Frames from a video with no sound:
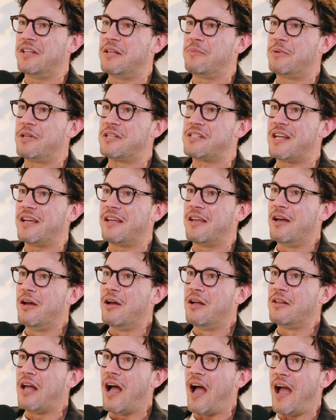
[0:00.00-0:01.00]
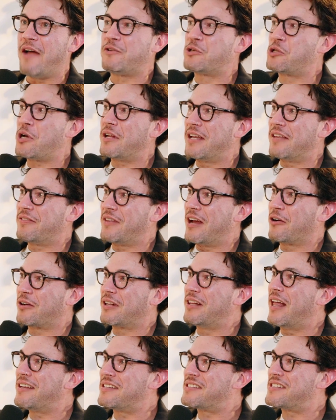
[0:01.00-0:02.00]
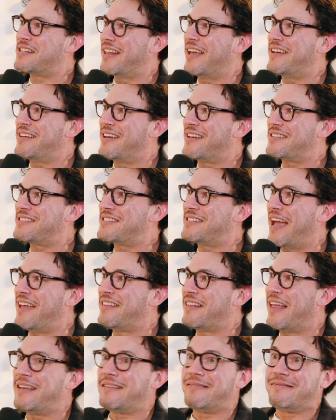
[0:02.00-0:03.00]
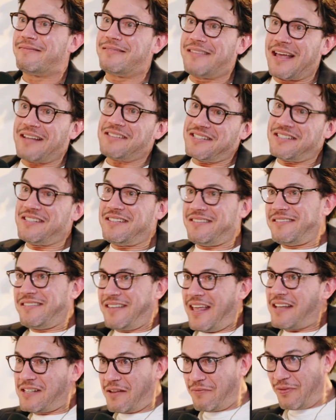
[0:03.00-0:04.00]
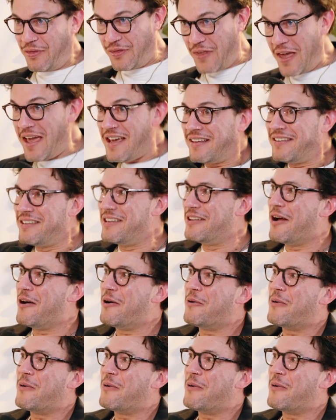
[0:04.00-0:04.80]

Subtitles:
but it's like I have to try to get our clients to like us, and like that's a thing, you know.